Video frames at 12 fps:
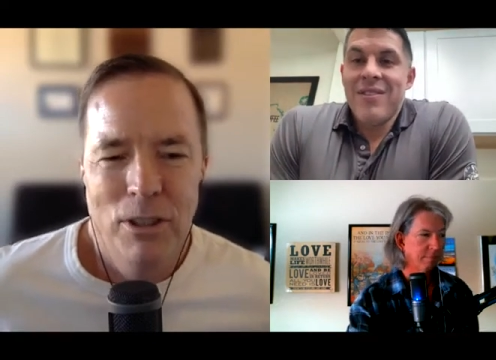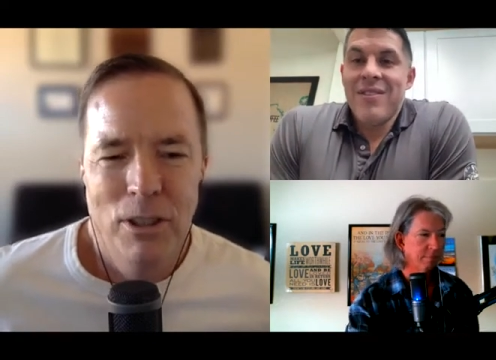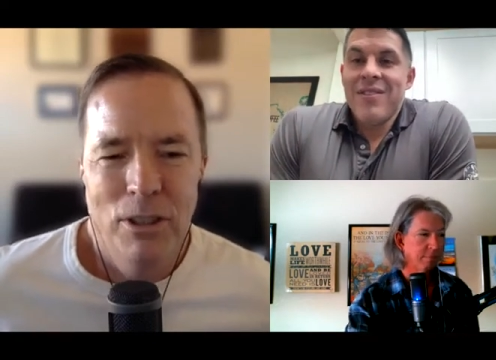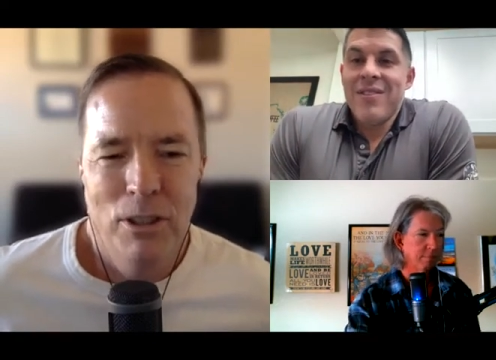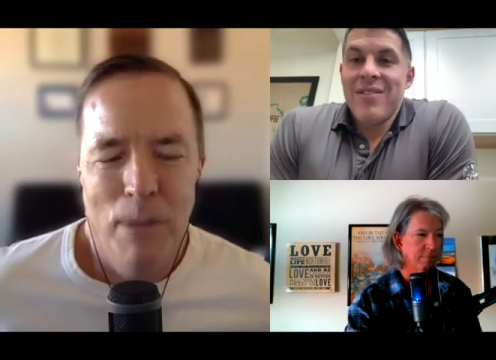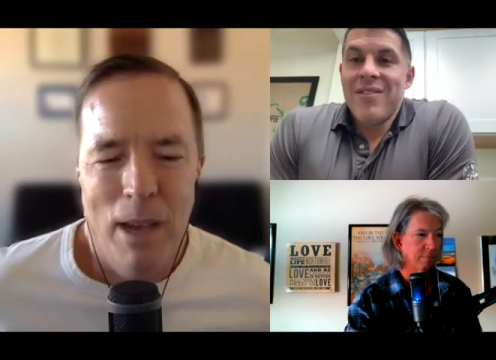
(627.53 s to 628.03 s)

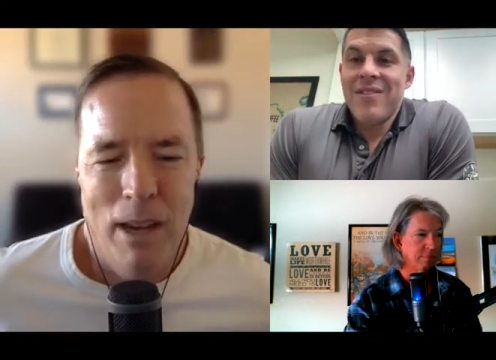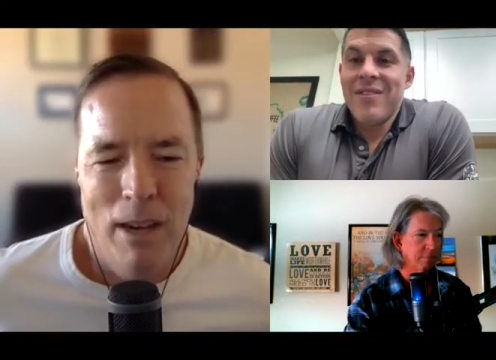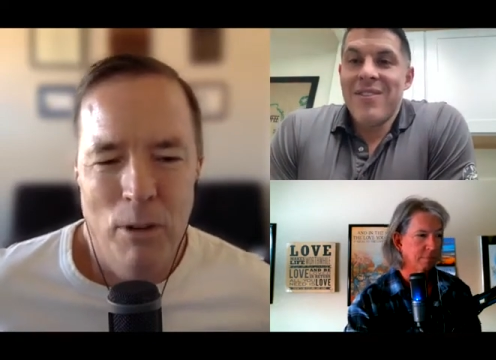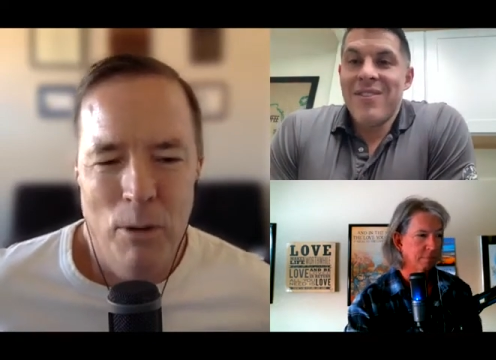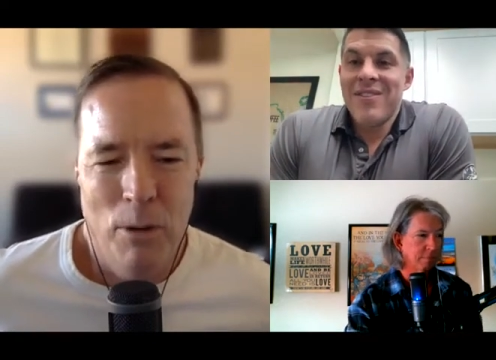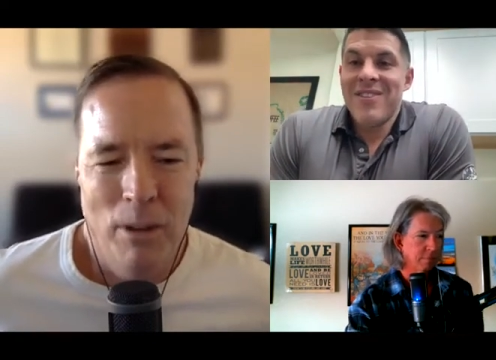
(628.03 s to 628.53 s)
Speaker 1: just about
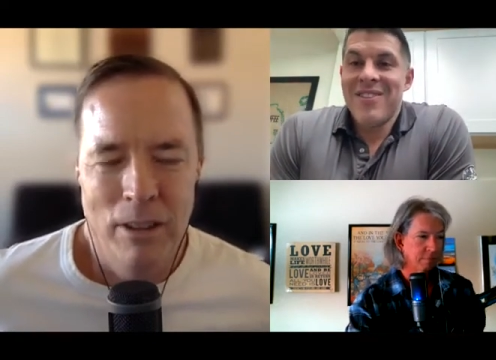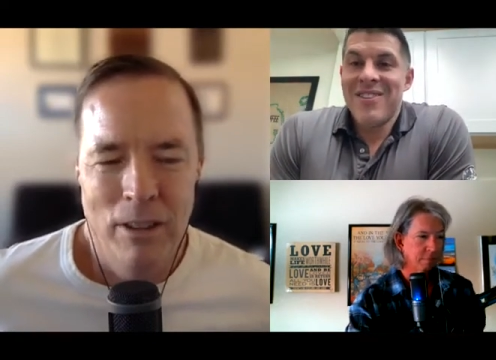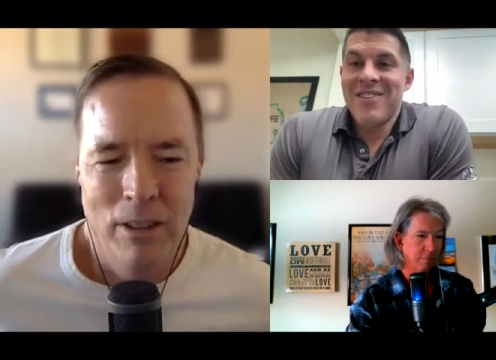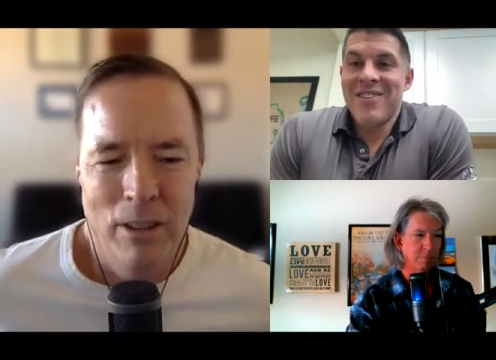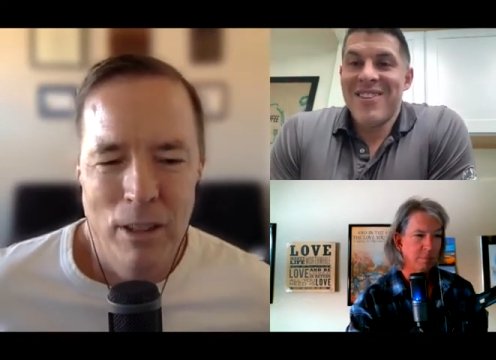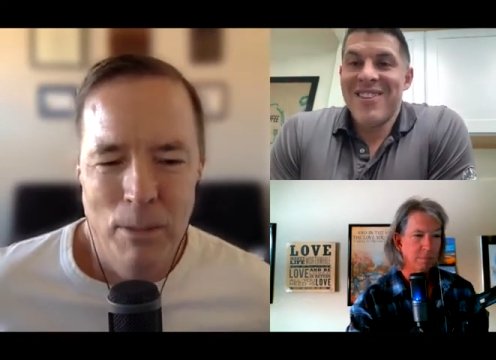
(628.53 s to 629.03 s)
everyone
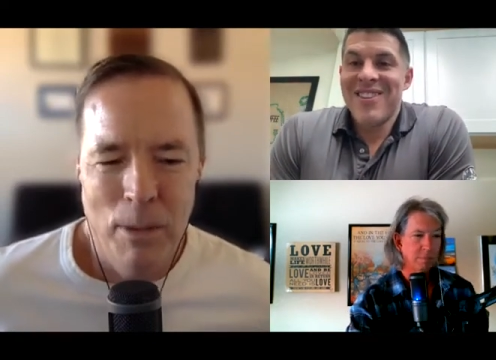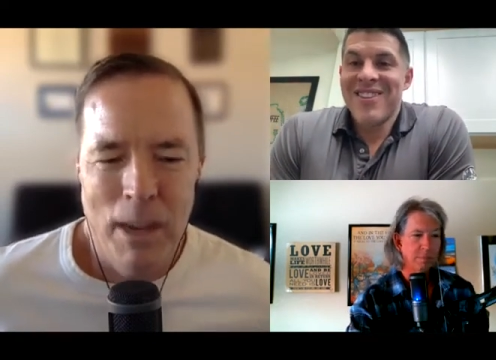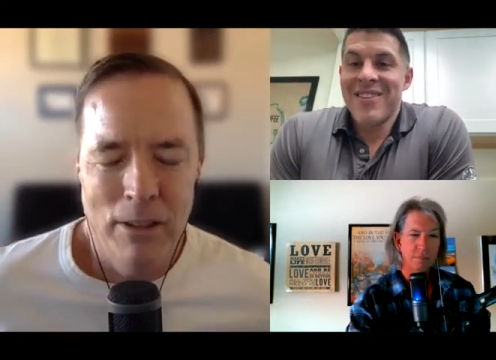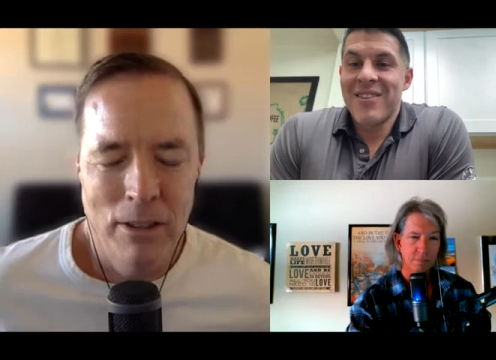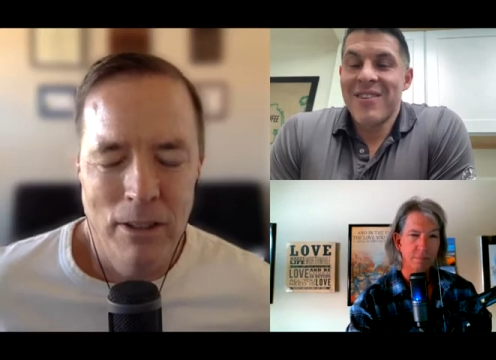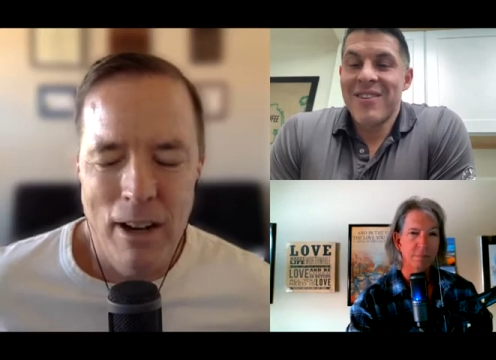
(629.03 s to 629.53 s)
because this
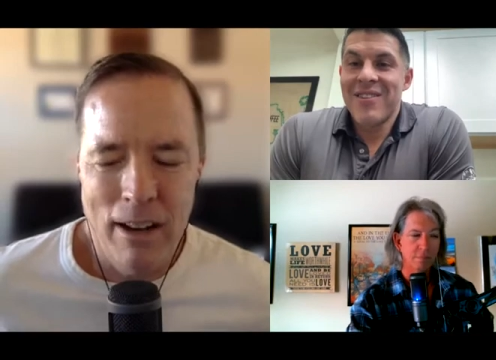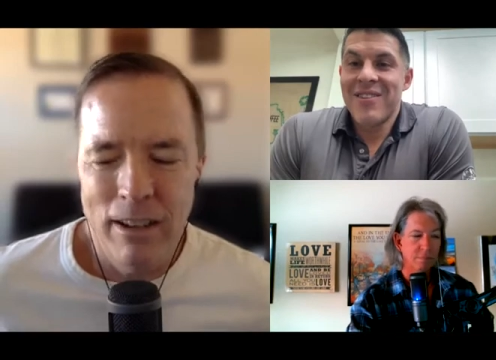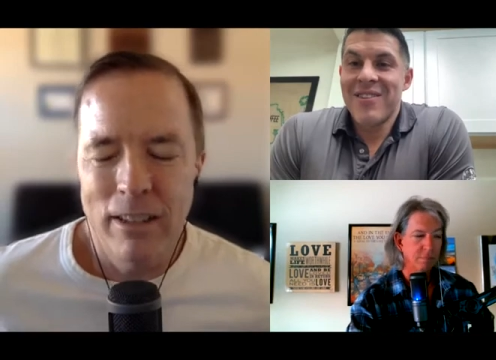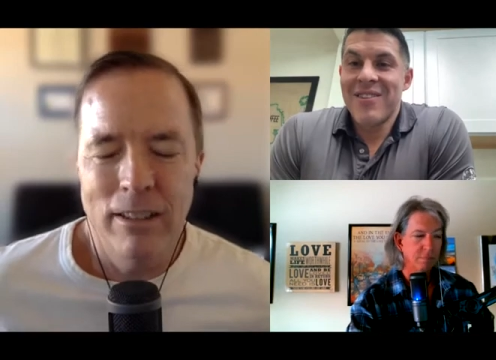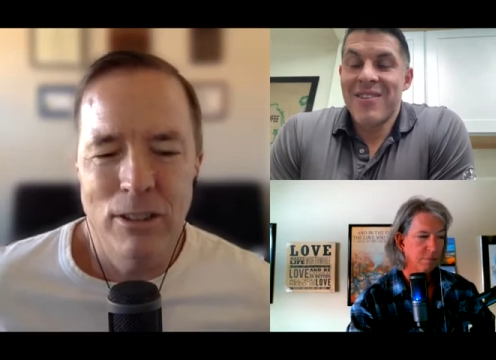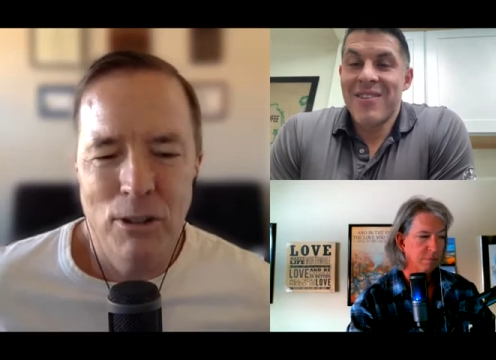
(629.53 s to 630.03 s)
pastor said,
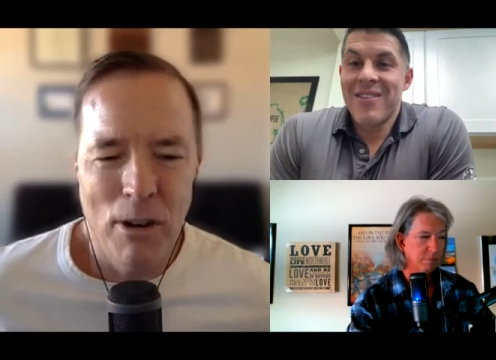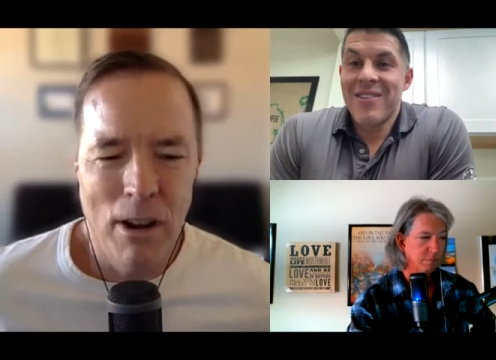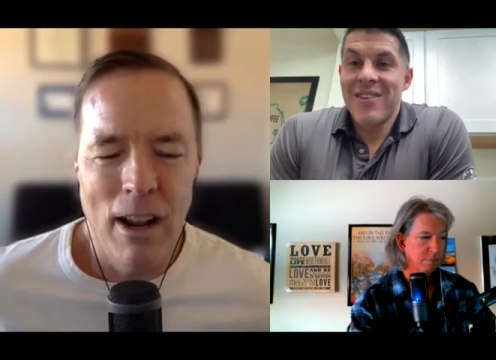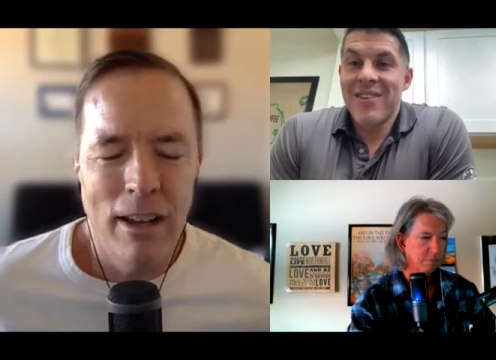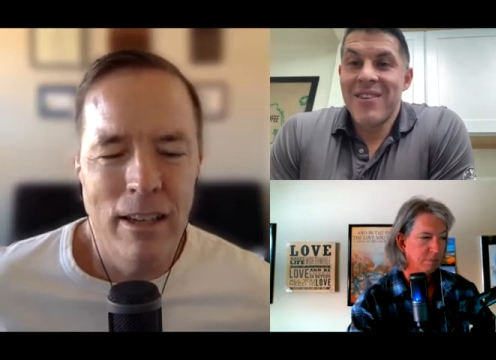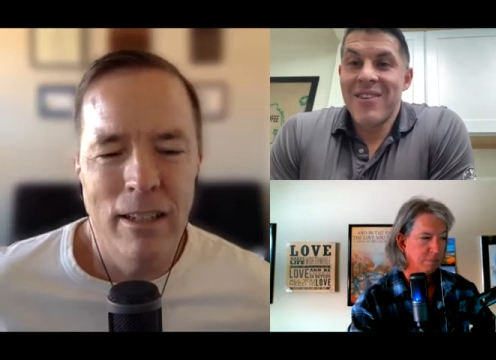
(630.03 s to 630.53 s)
I got this
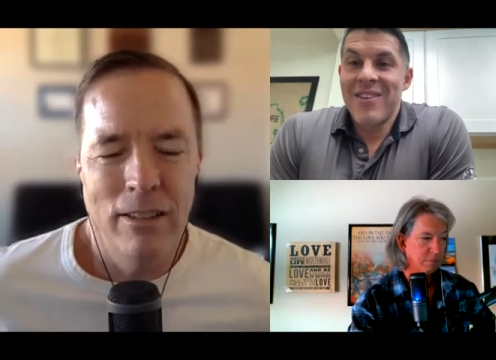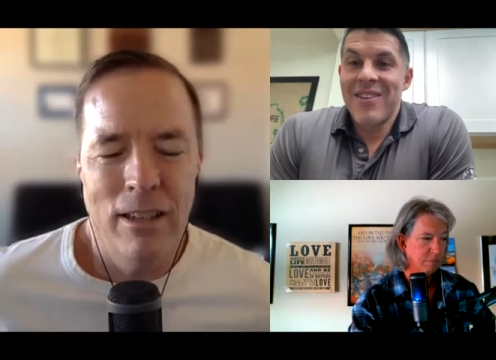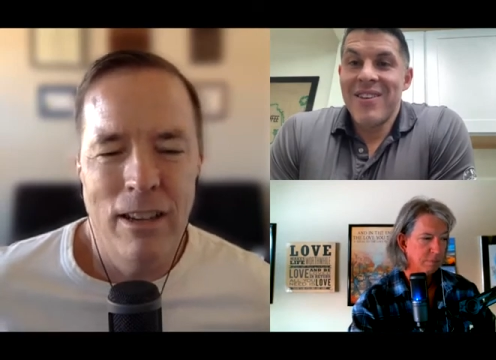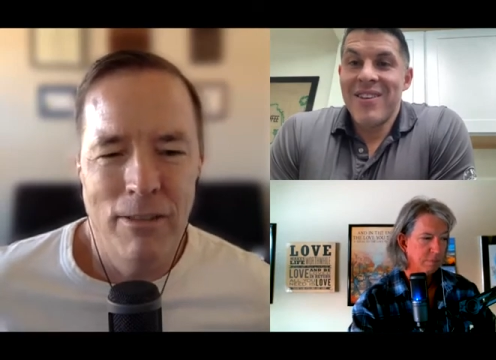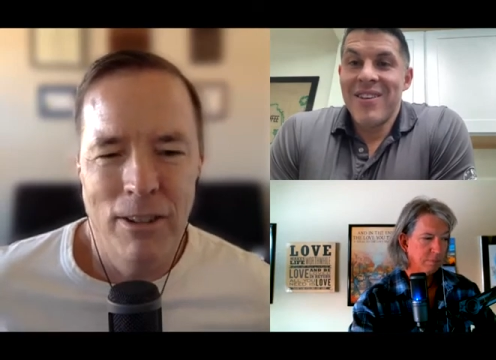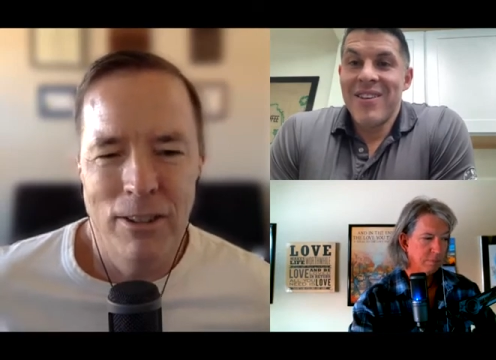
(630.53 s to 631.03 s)
great idea, Steve.